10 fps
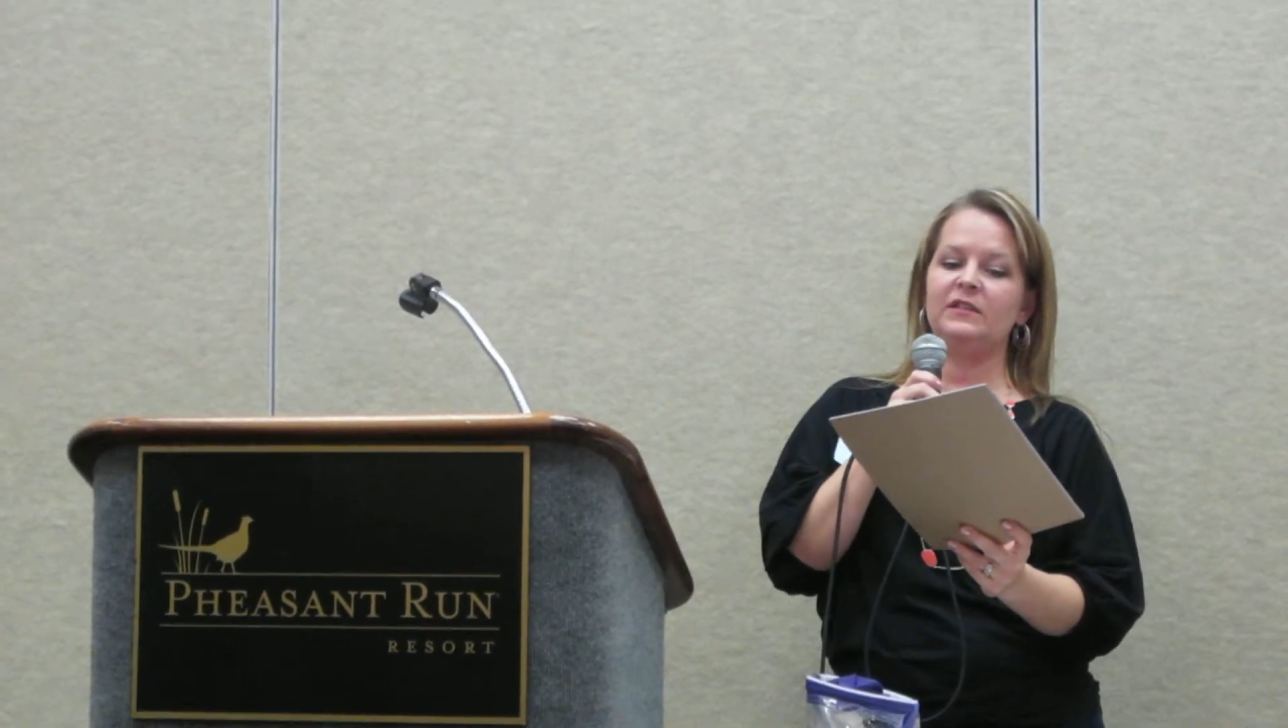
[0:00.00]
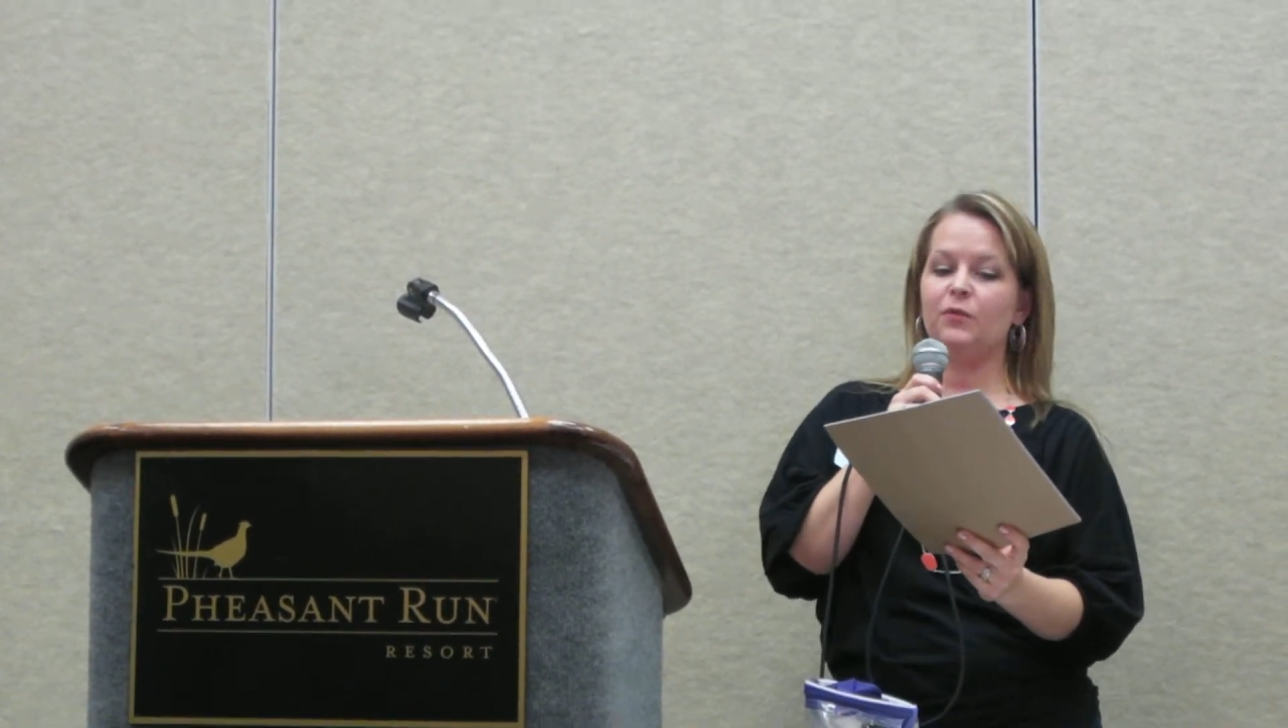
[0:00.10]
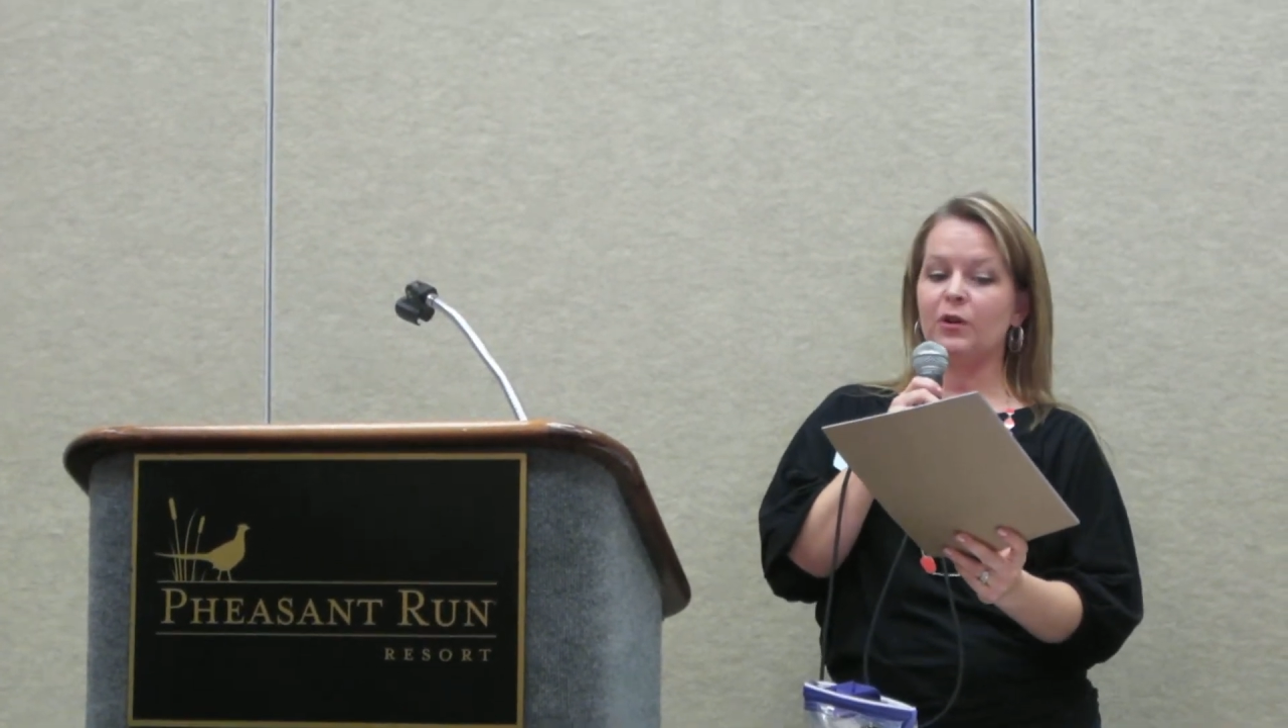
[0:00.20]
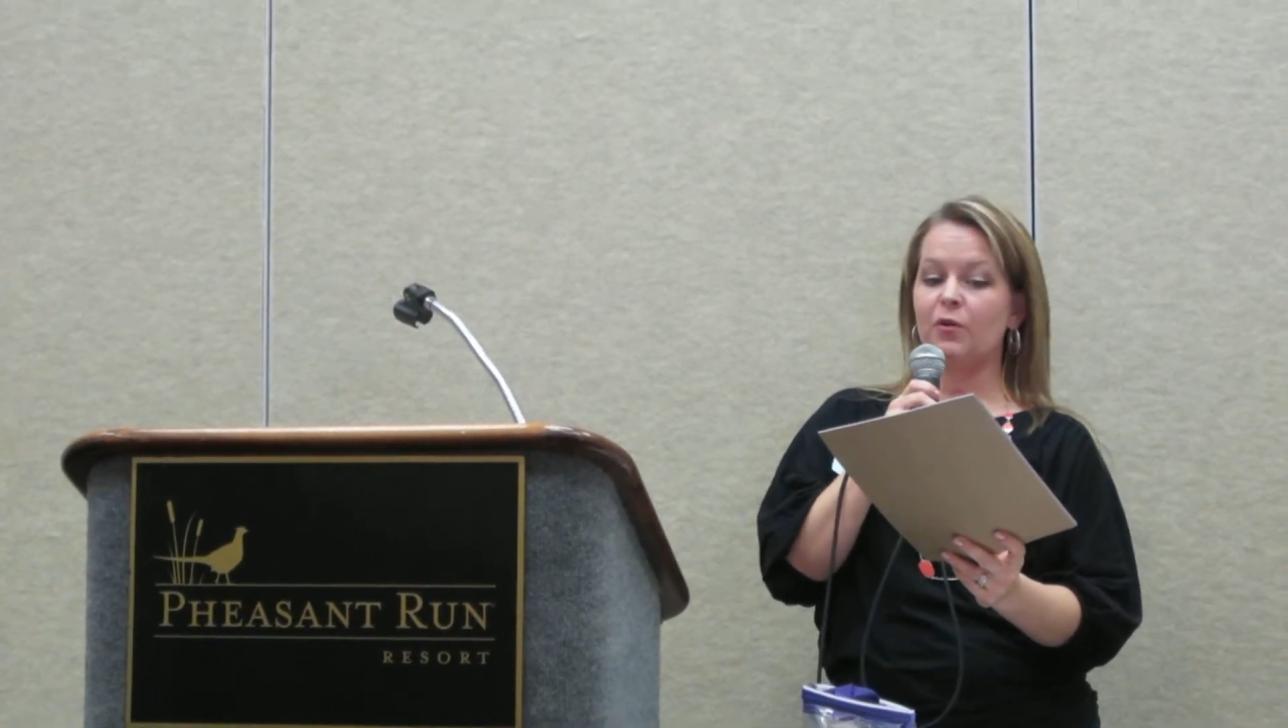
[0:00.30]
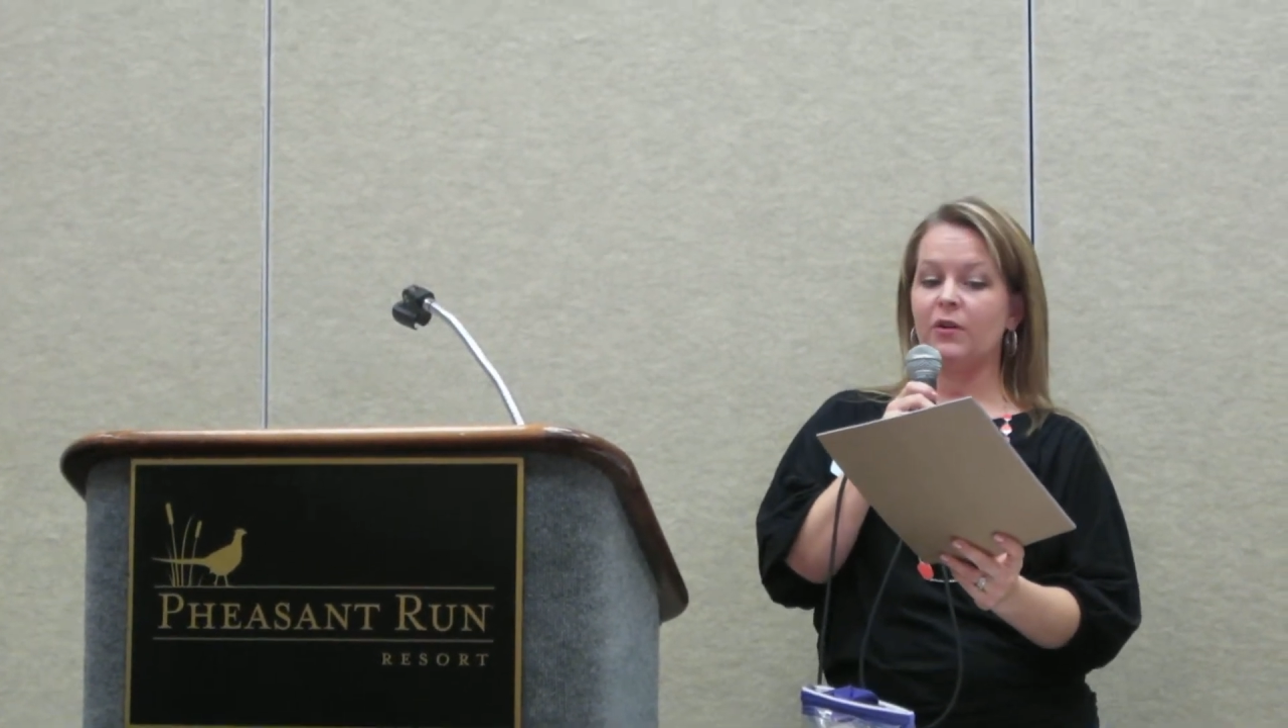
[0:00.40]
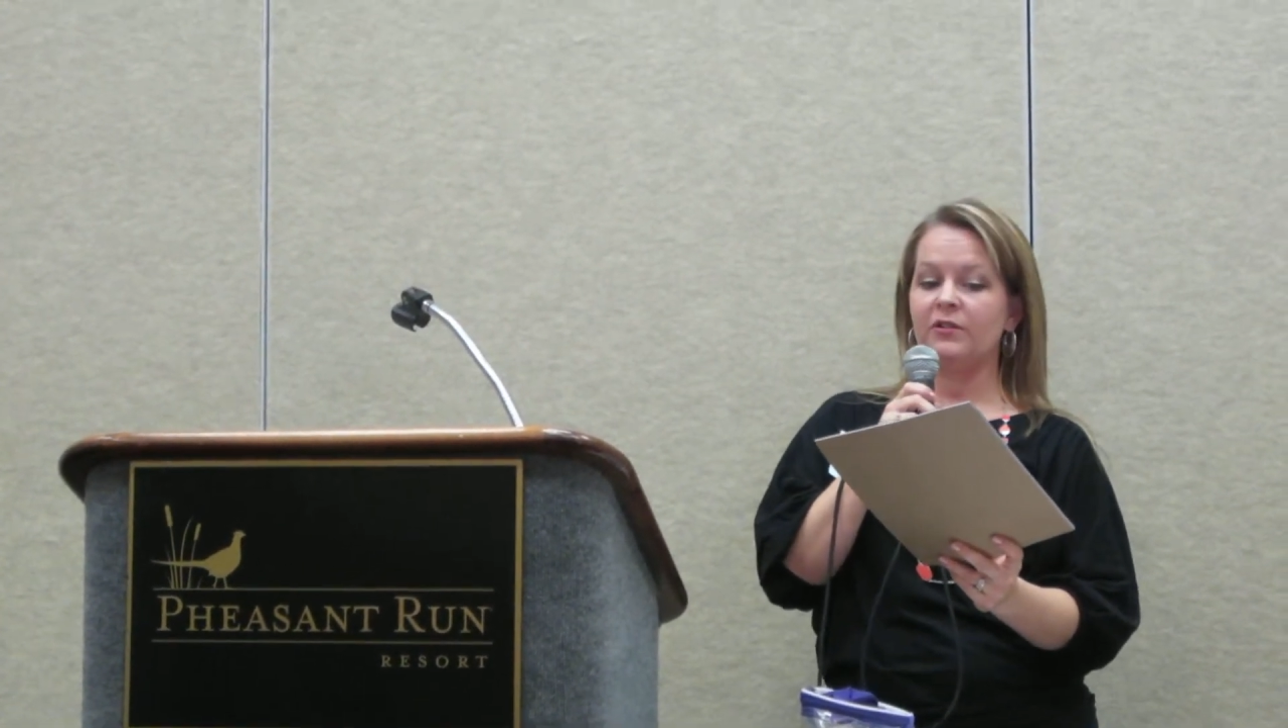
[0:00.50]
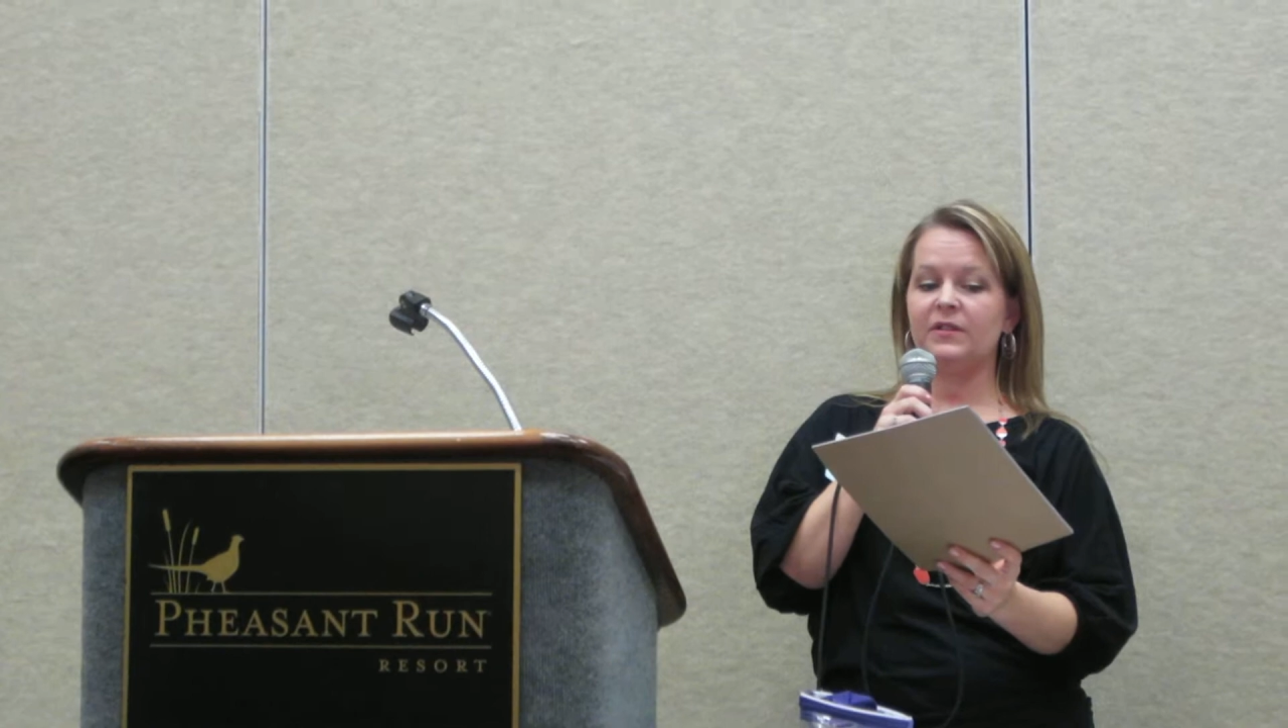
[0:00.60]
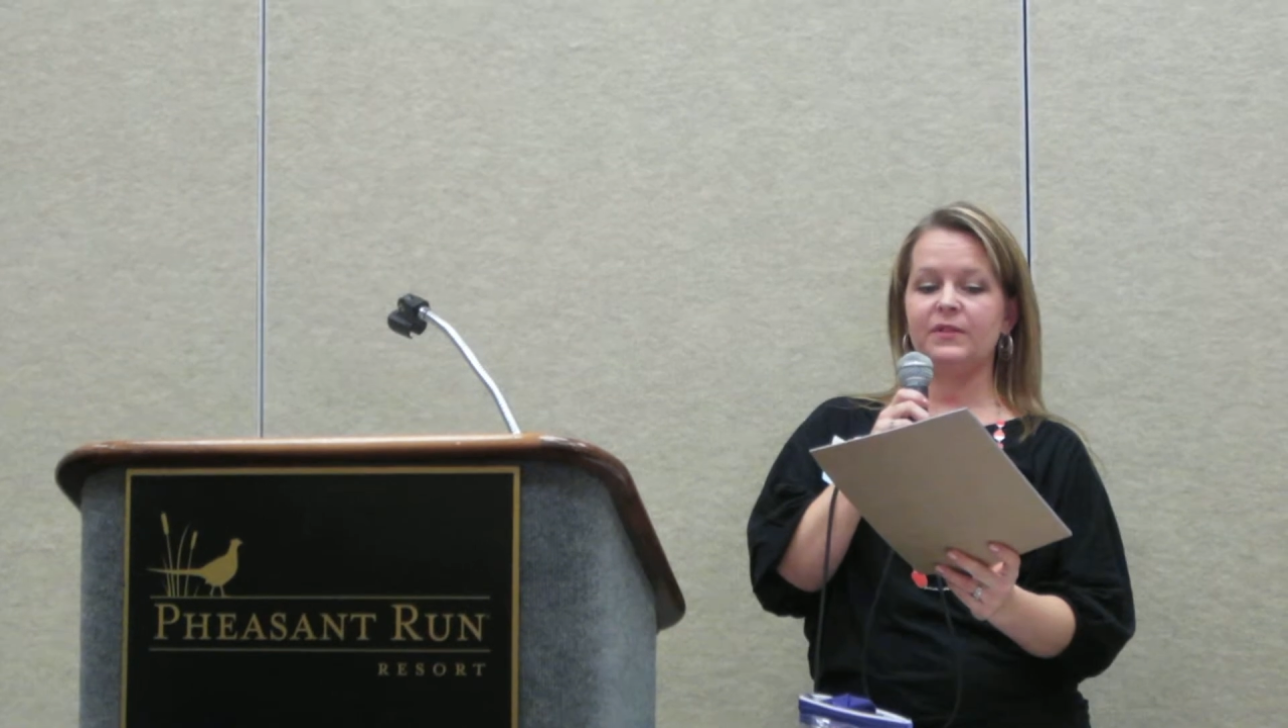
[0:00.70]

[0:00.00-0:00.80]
4 corners of